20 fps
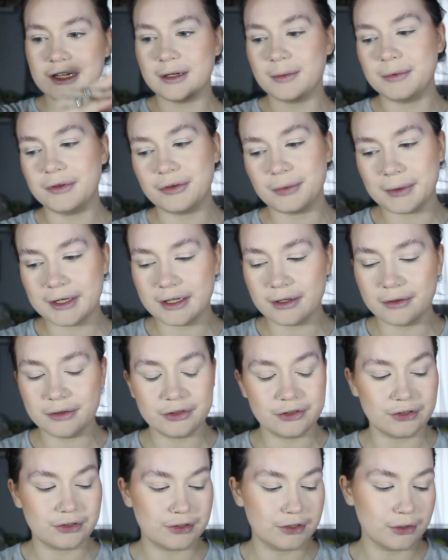as well,
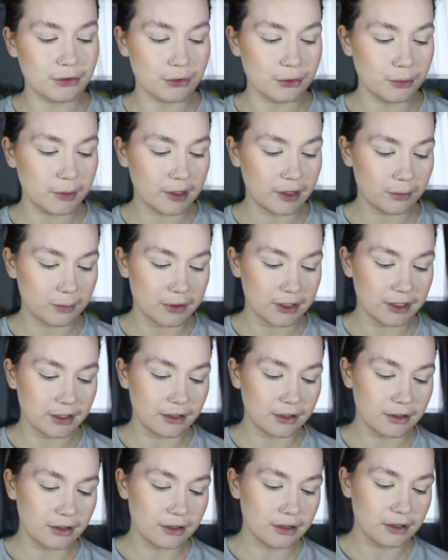just to go with
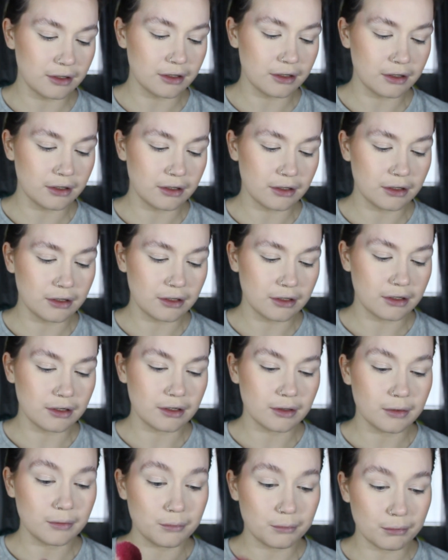my
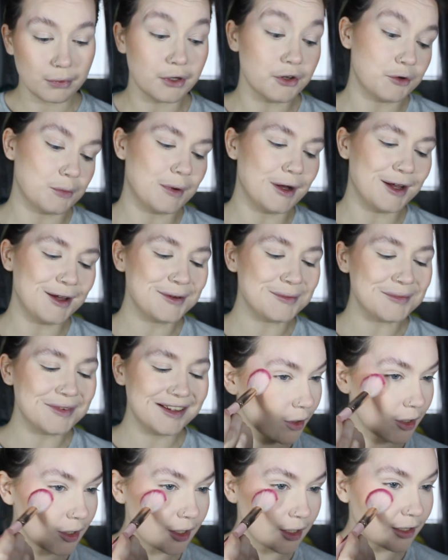blush balm.
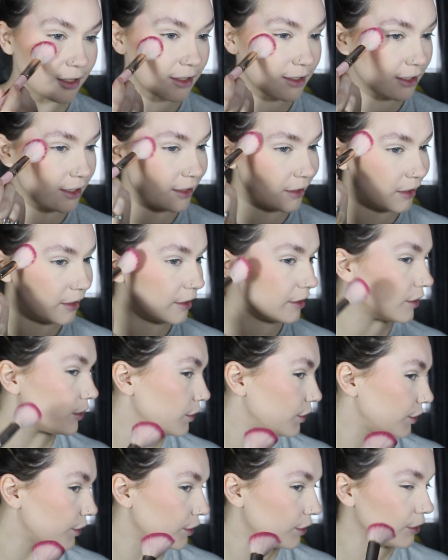And again, I like
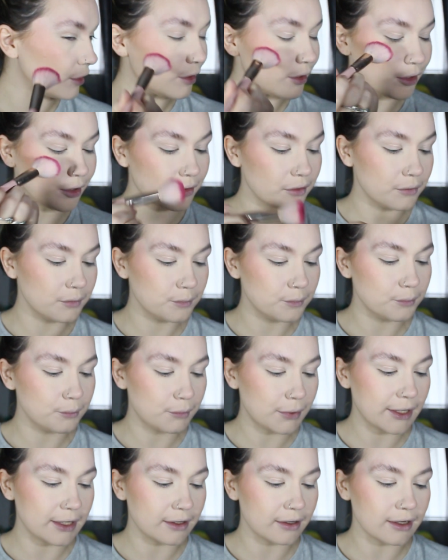the
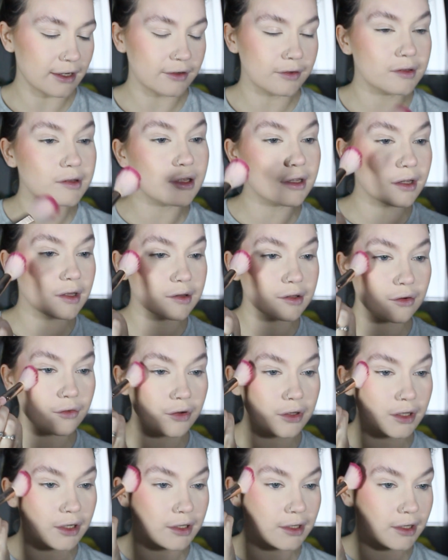pink. I just think it's a
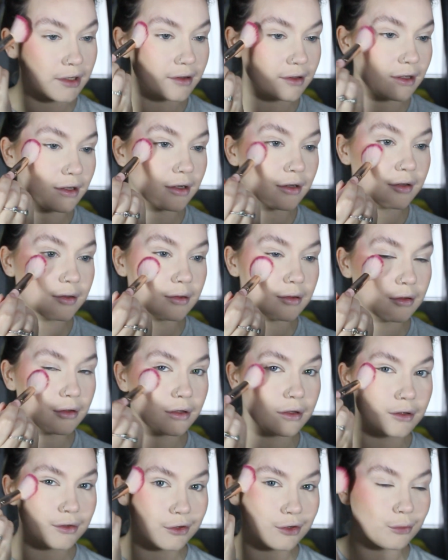really nice kind of
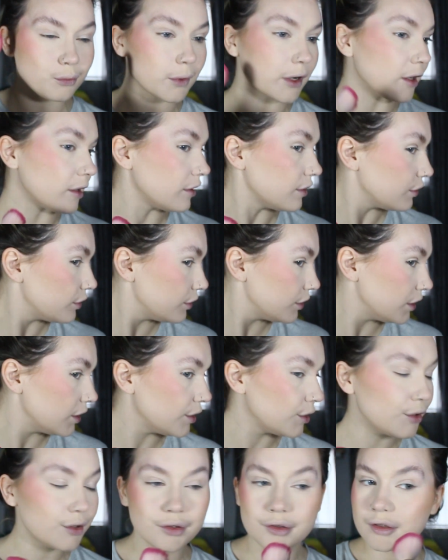spring
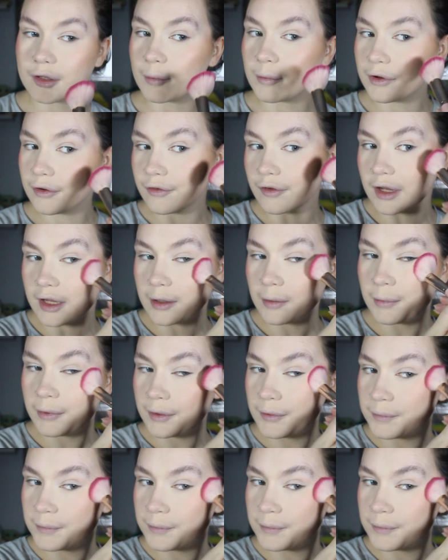summer vibe.